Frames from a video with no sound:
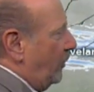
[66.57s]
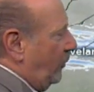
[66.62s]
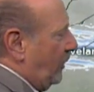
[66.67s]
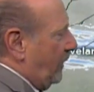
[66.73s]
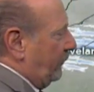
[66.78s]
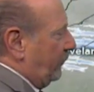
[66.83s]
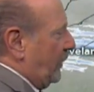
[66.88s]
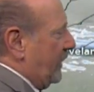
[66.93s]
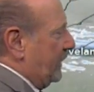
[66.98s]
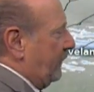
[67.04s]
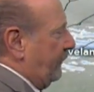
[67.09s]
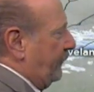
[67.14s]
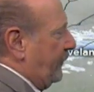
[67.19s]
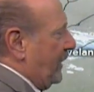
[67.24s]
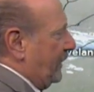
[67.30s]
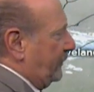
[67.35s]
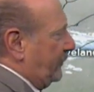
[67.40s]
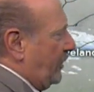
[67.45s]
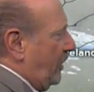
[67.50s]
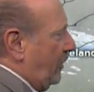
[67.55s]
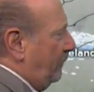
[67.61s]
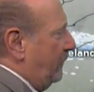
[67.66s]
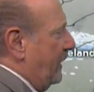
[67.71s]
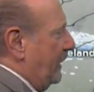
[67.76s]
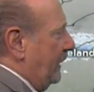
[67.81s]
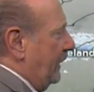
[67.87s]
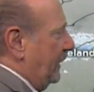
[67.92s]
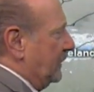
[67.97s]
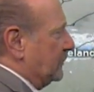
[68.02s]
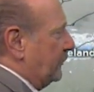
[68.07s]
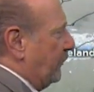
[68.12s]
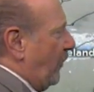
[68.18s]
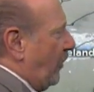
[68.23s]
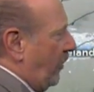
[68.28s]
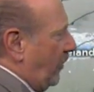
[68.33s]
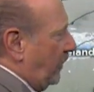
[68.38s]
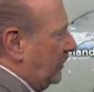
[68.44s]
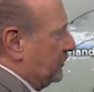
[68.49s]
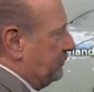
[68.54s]
we'll have lake effect come as
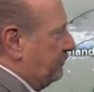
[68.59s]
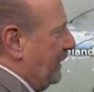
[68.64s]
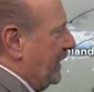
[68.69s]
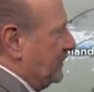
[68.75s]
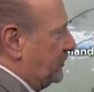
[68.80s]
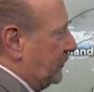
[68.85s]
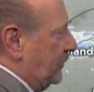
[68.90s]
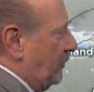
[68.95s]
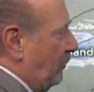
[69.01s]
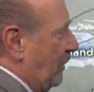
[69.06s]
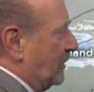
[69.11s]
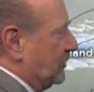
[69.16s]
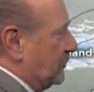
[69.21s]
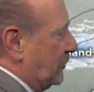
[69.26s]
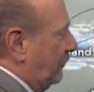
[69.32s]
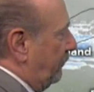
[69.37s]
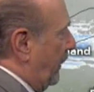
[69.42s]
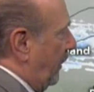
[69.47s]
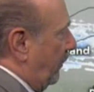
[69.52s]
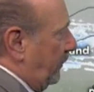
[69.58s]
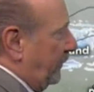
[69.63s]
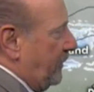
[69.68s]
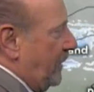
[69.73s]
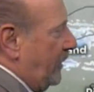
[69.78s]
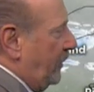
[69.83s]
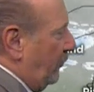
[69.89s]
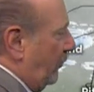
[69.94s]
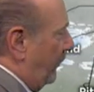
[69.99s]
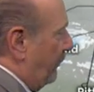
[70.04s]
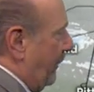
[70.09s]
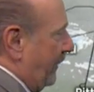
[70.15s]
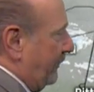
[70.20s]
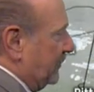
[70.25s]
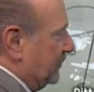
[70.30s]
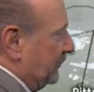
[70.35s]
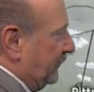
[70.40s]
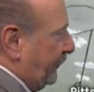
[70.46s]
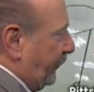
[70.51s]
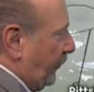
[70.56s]
far as basically western Maryland, with
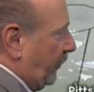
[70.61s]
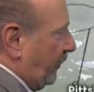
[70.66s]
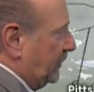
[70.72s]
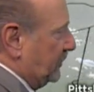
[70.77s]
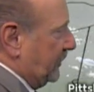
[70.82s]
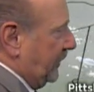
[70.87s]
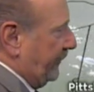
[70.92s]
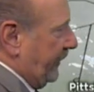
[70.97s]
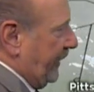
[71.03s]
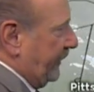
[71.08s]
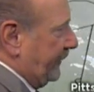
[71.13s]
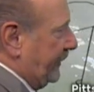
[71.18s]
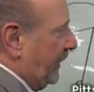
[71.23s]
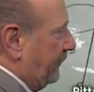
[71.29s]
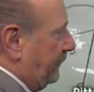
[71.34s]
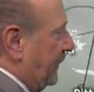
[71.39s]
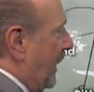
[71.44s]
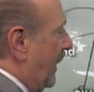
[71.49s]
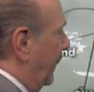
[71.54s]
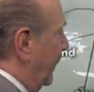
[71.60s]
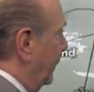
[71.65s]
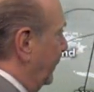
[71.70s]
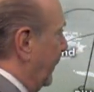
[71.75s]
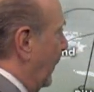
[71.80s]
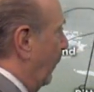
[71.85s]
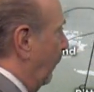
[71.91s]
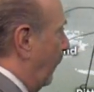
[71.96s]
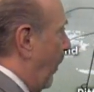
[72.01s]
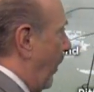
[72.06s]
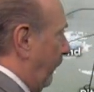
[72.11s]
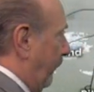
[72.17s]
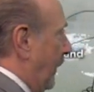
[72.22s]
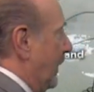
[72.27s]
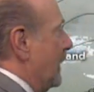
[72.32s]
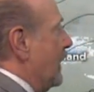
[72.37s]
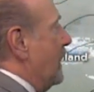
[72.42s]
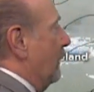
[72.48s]
maybe some flurries even ending up down in Delmarva.